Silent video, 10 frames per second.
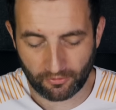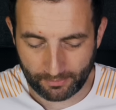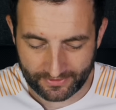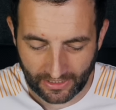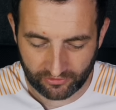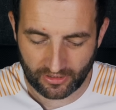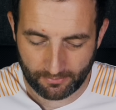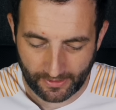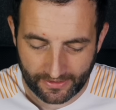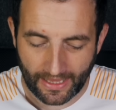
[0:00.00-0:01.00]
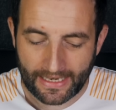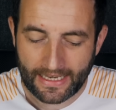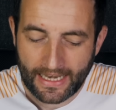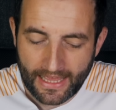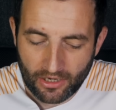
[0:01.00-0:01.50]
have potentially been a
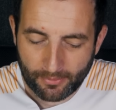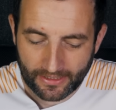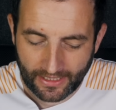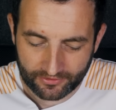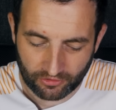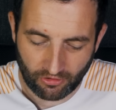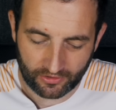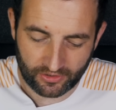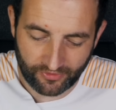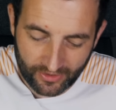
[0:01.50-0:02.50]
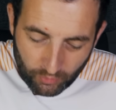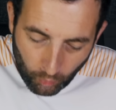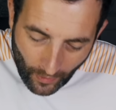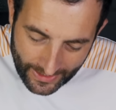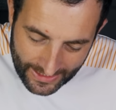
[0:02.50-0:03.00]
little bit less aggressive is
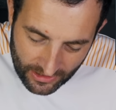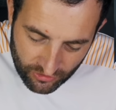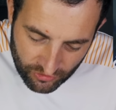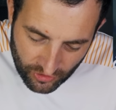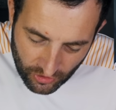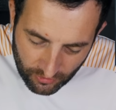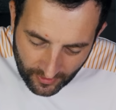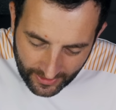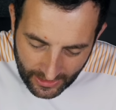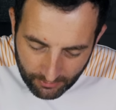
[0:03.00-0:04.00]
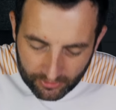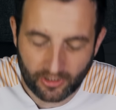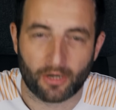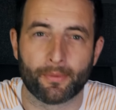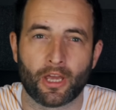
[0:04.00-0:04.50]
when he knew that he was
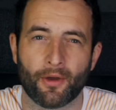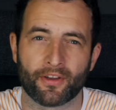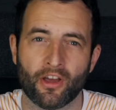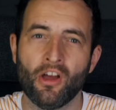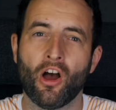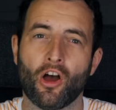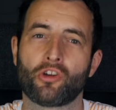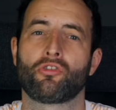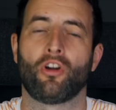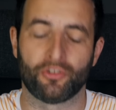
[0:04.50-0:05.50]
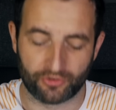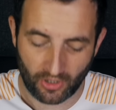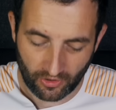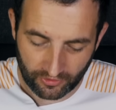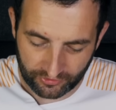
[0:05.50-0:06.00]
going to be going across
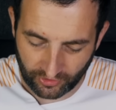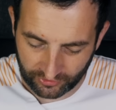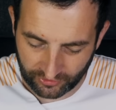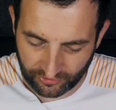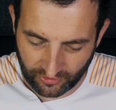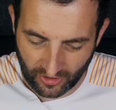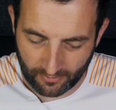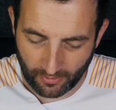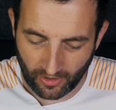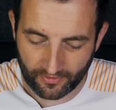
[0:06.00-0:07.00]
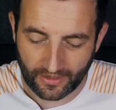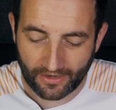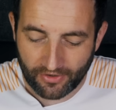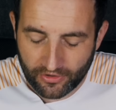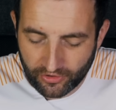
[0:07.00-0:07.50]
the sausage curb on the
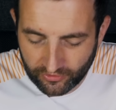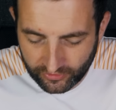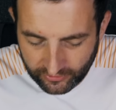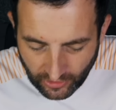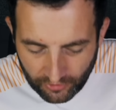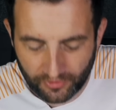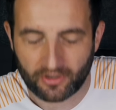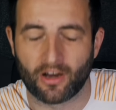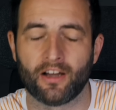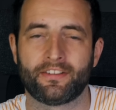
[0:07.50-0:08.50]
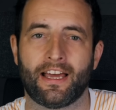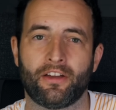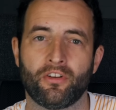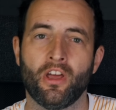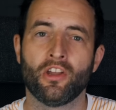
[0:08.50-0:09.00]
left. He could have slowed the car
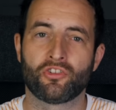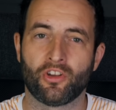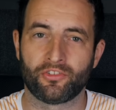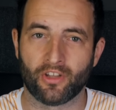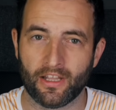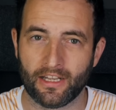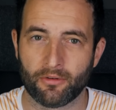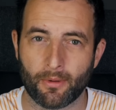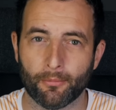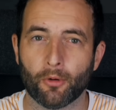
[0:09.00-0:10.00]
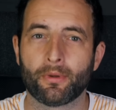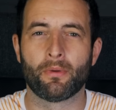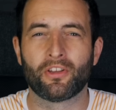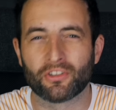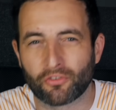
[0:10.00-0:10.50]
down just a little bit more
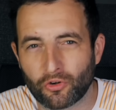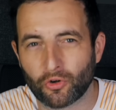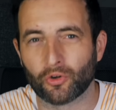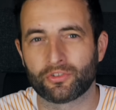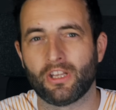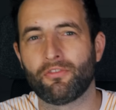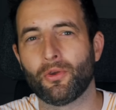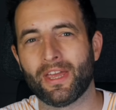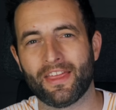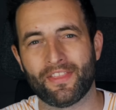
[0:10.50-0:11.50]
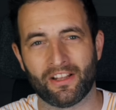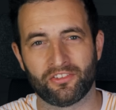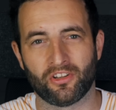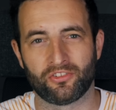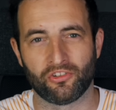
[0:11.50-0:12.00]
because of course if you hit that
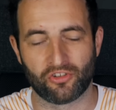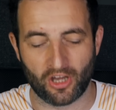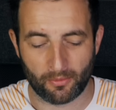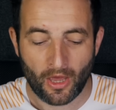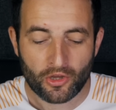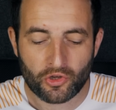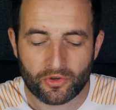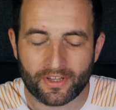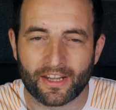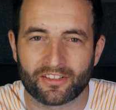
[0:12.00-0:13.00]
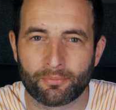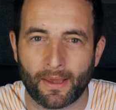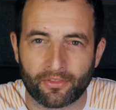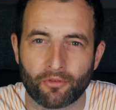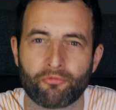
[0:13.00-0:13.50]
sausage curb you can
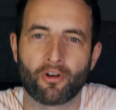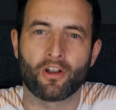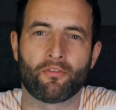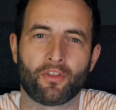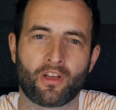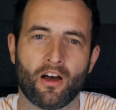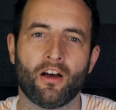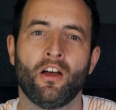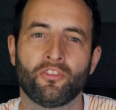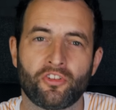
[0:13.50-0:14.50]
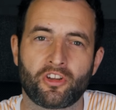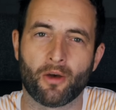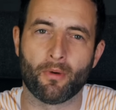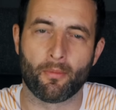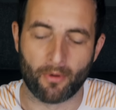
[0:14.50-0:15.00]
expect the front of the car to
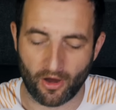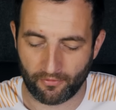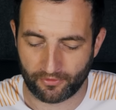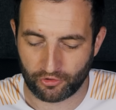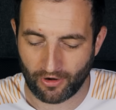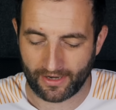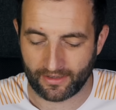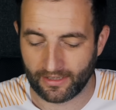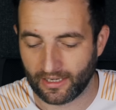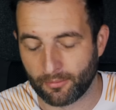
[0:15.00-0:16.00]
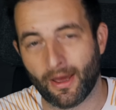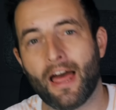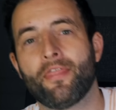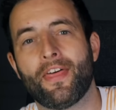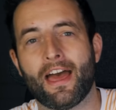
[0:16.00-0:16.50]
come up off the track a little bit
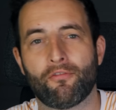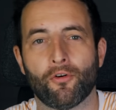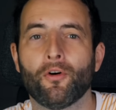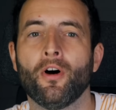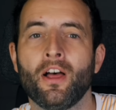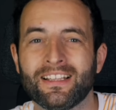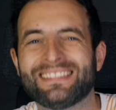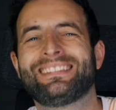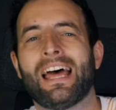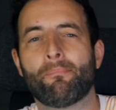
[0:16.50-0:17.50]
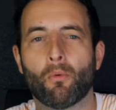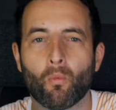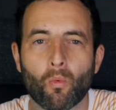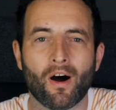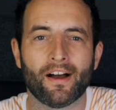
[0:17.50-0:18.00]
and therefore step
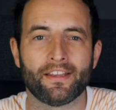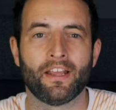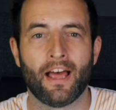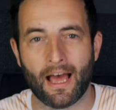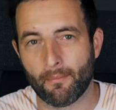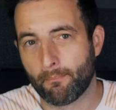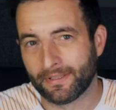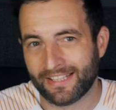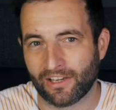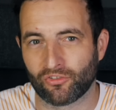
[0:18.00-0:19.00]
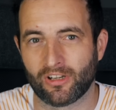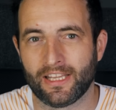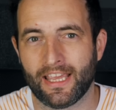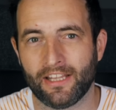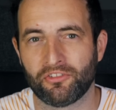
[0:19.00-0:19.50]
wide and
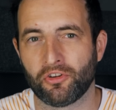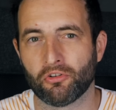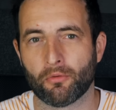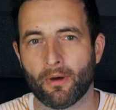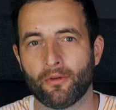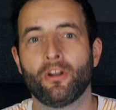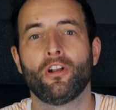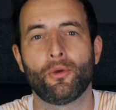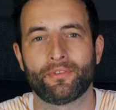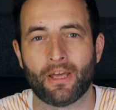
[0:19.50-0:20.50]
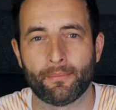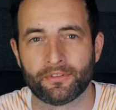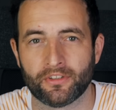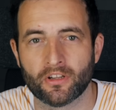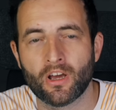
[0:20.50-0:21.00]
potentially into your opponent Lewis Hamilton